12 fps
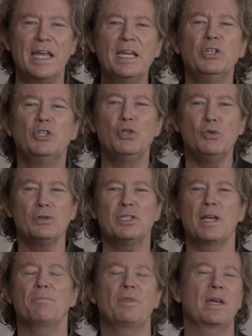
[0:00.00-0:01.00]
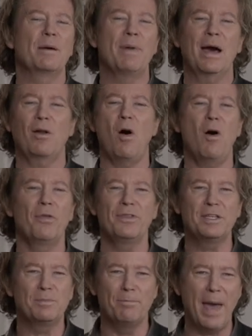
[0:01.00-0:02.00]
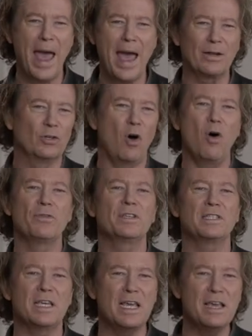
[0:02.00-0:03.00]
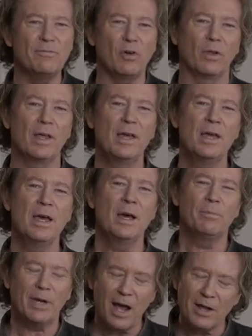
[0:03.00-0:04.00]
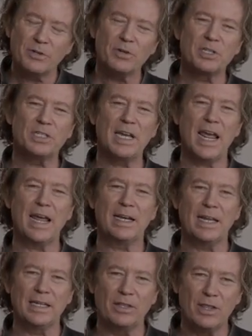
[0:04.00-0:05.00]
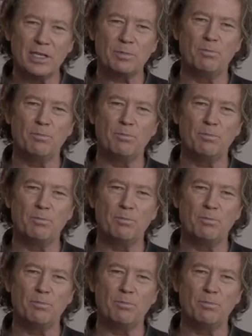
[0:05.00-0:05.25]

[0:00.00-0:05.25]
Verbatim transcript: he'd do something about all this bad and all this evil. But understanding this